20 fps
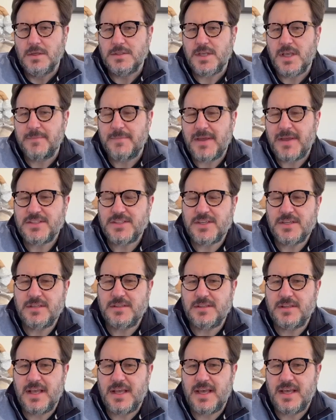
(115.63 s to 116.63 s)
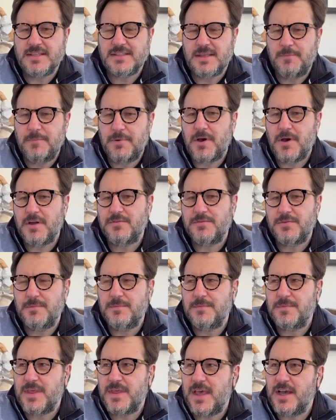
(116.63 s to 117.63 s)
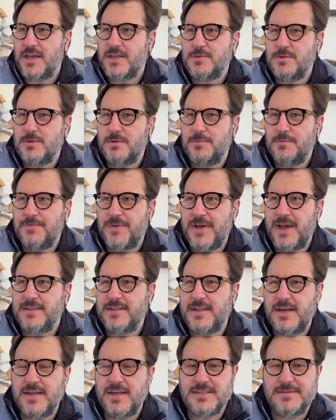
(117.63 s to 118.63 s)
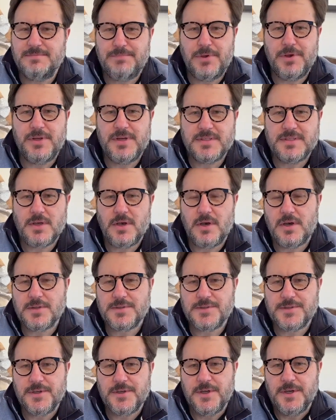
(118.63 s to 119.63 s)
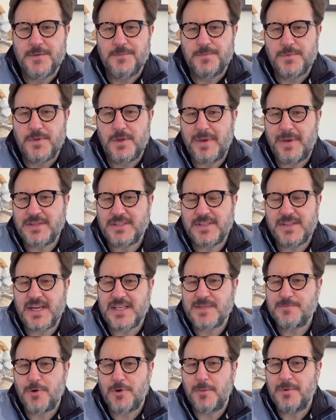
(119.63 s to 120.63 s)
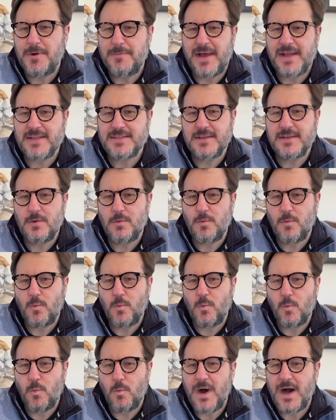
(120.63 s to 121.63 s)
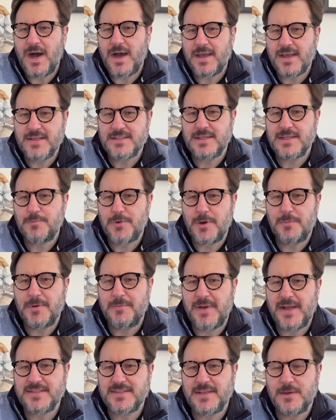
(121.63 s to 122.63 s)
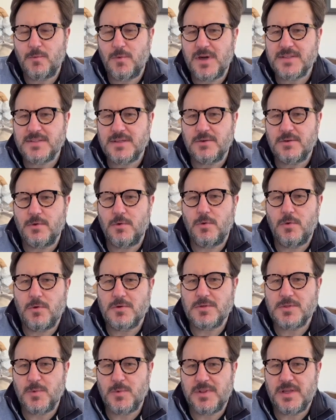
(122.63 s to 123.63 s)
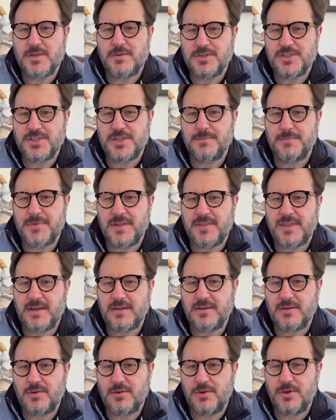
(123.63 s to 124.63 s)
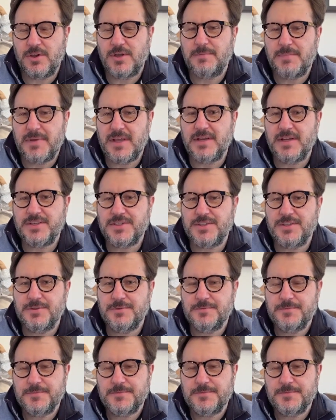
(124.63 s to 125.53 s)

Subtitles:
So you mentioned that apart from the actual fact that it doesn't burn as hot, you mentioned that it's problematic. Why is it problematic? What does it cause within your chimney that could be an issue?